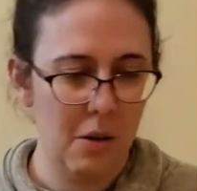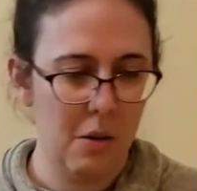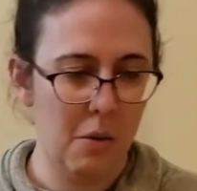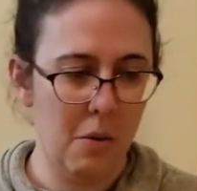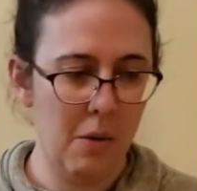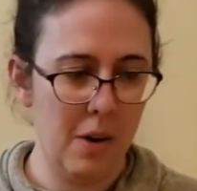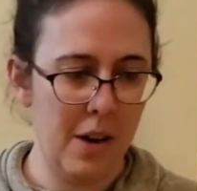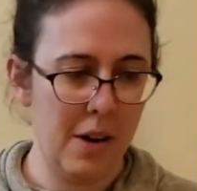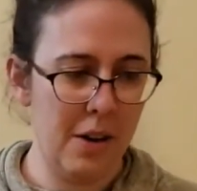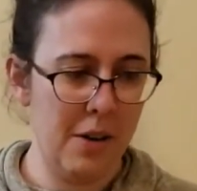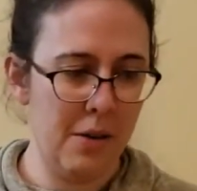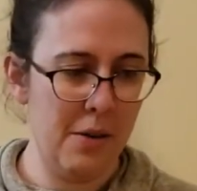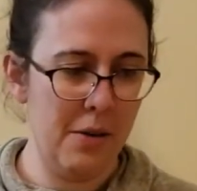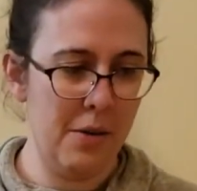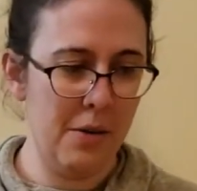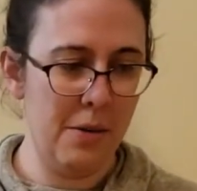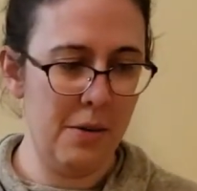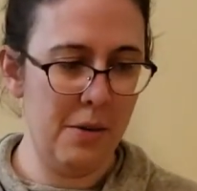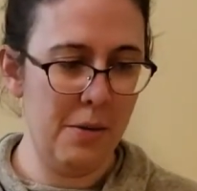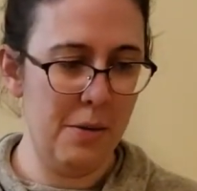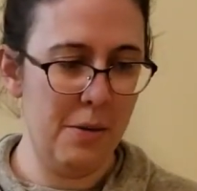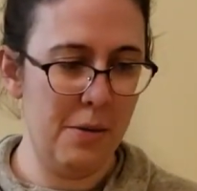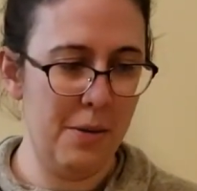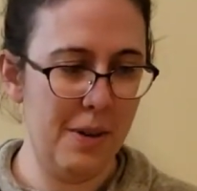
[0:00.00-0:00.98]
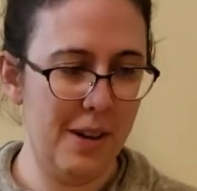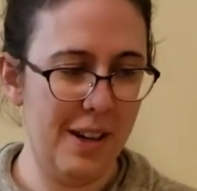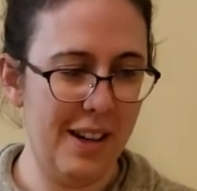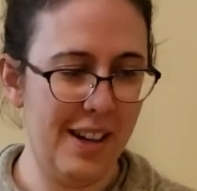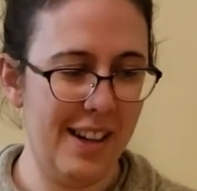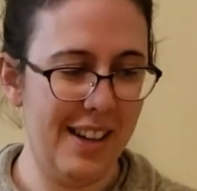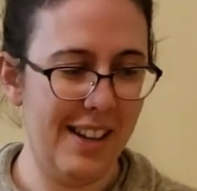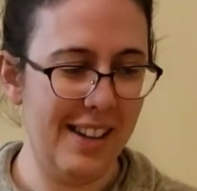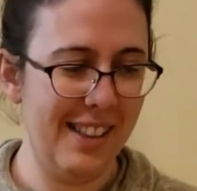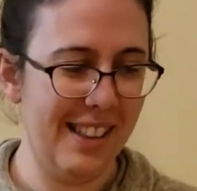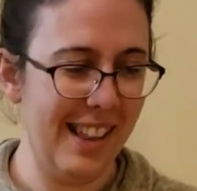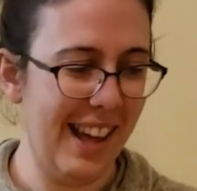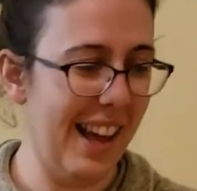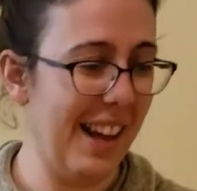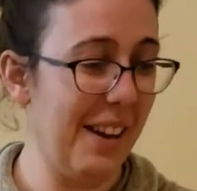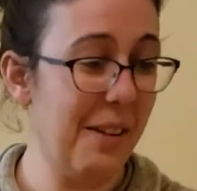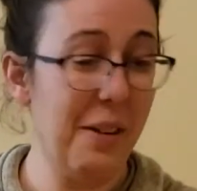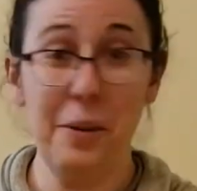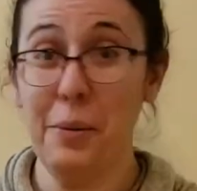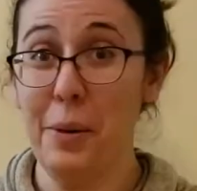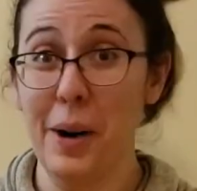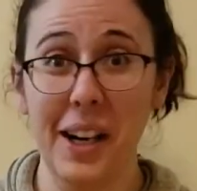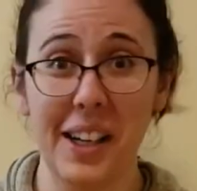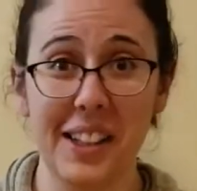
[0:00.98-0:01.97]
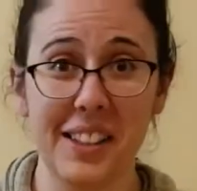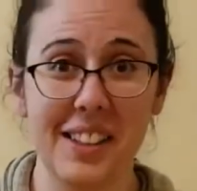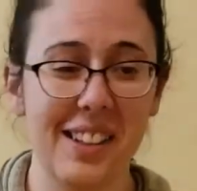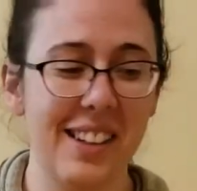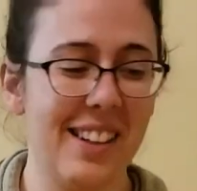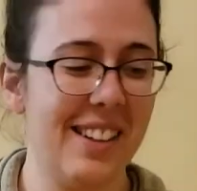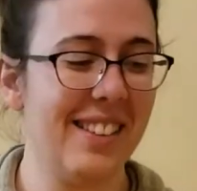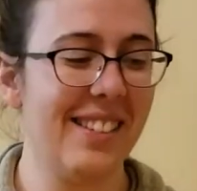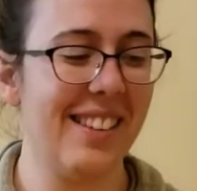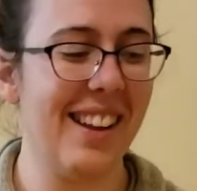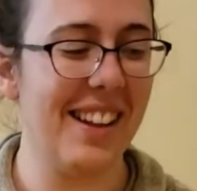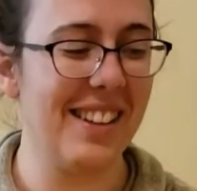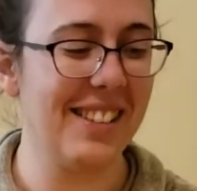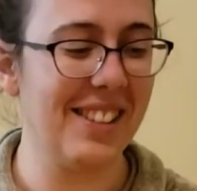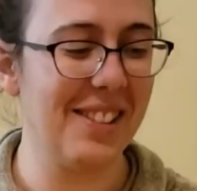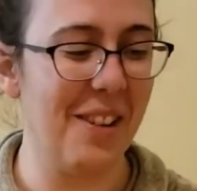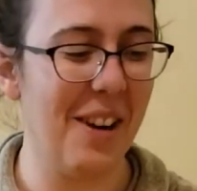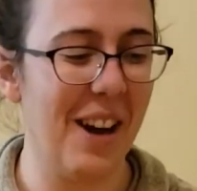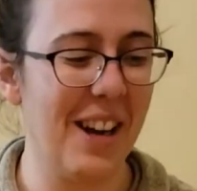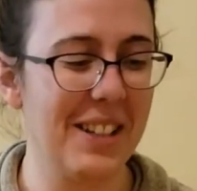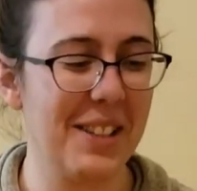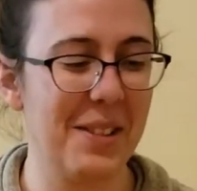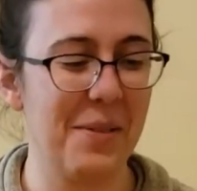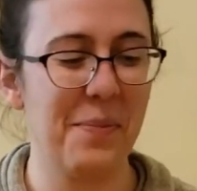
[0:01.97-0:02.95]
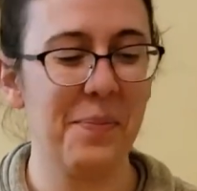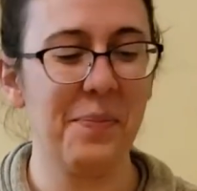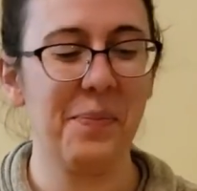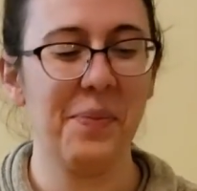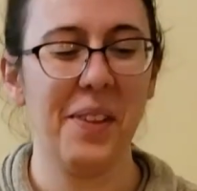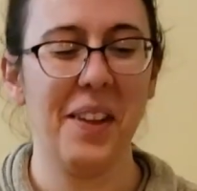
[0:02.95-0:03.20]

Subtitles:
Woo! It worked. That's so awesome.